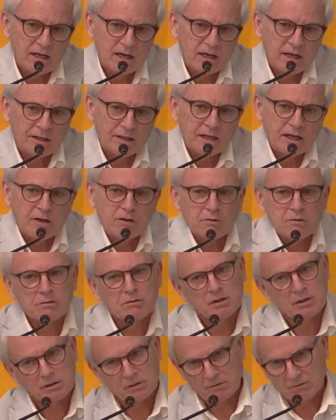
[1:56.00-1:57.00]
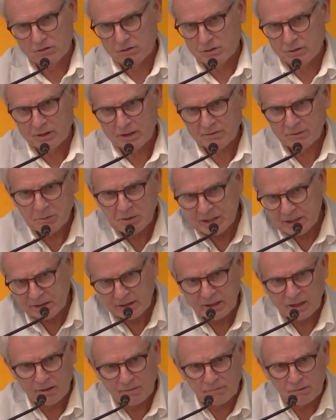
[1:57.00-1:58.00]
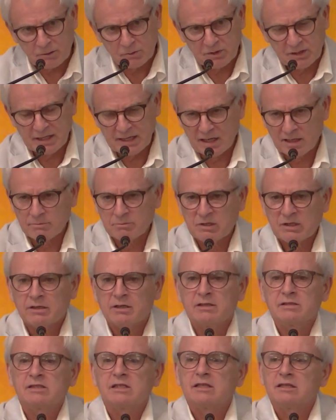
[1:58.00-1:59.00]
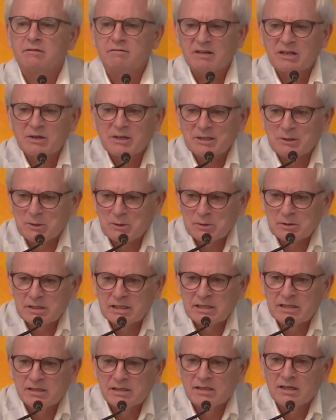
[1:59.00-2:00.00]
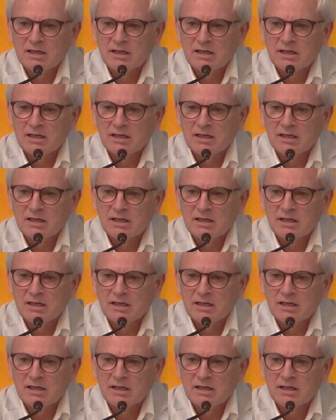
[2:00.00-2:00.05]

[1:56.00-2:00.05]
Now, you have to be careful with that because in the very early